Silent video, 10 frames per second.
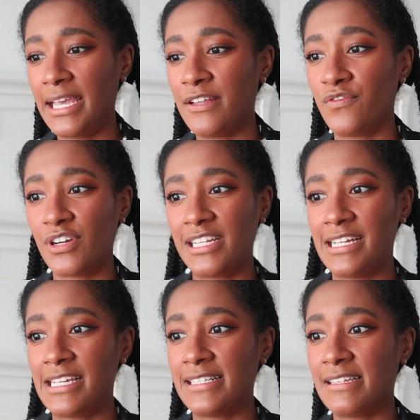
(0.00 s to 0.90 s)
in
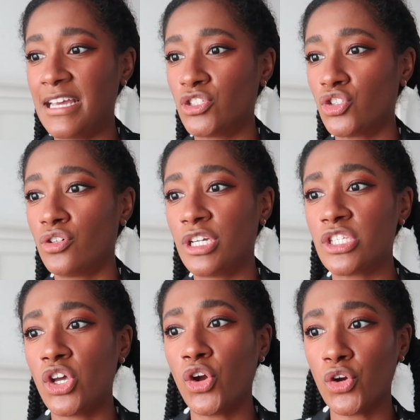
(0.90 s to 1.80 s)
fighting isn't as strong as
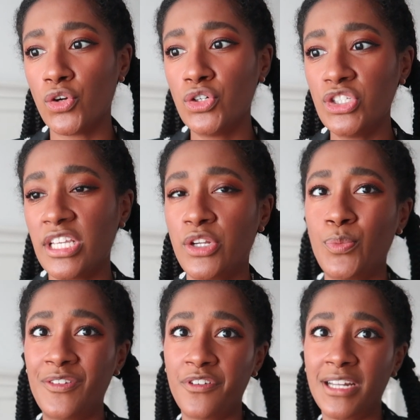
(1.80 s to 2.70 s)
hers, and
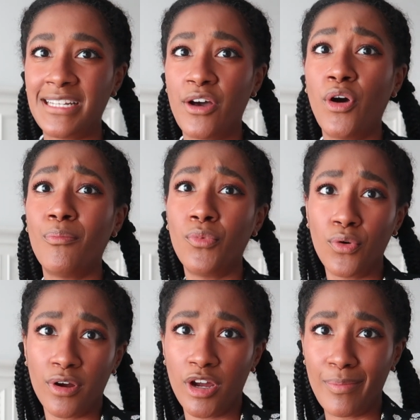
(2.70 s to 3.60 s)
we find out
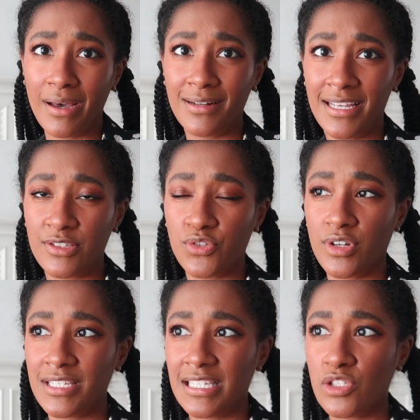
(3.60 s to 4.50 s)
more about his
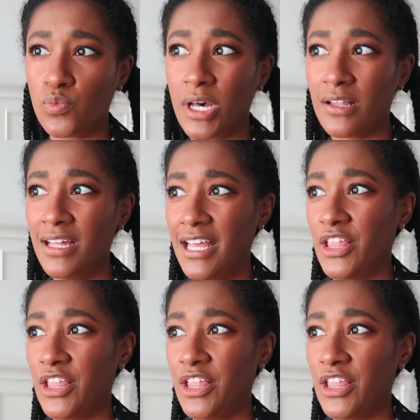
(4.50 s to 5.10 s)
grace as well.